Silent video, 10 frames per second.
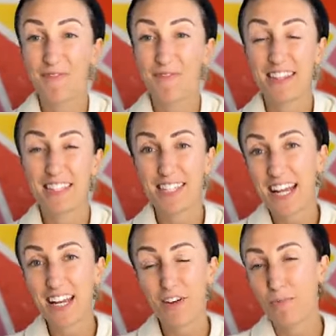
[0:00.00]
in the
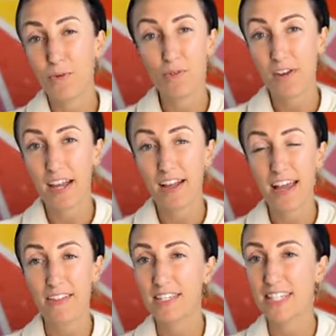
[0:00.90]
state of moving,
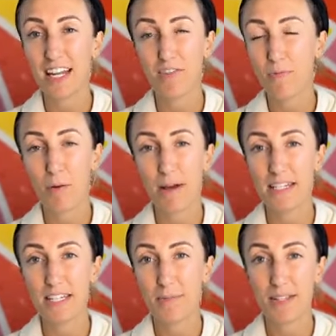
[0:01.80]
in the state of
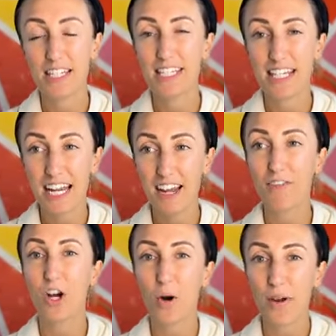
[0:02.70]
momentum, in the state of
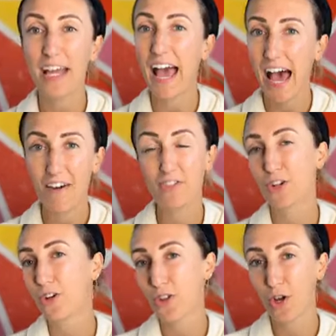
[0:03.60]
going
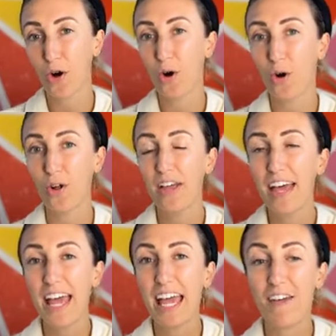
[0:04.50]
after the goal.
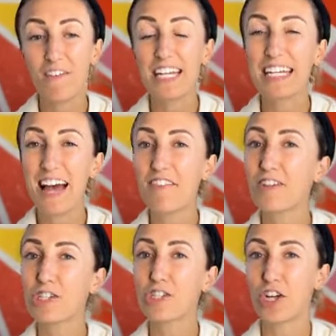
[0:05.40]
If he
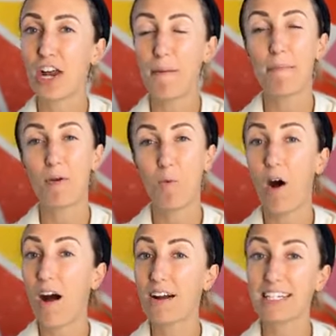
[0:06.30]
never stood up and
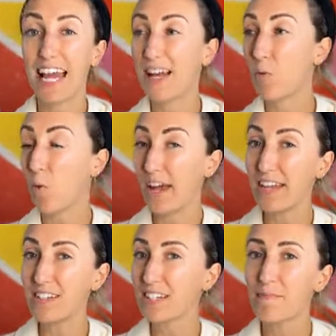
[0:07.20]
walked and
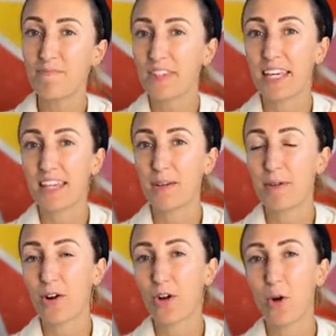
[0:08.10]
went, the
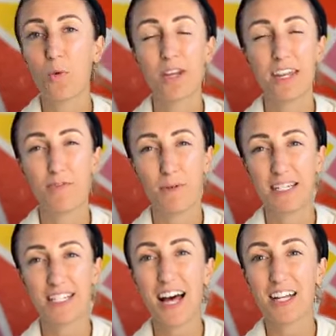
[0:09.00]
miracle wouldn't have been
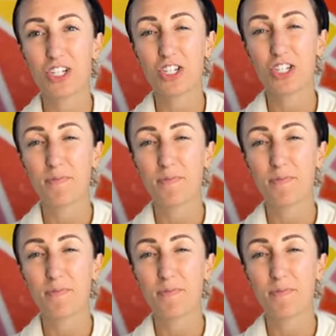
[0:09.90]
such.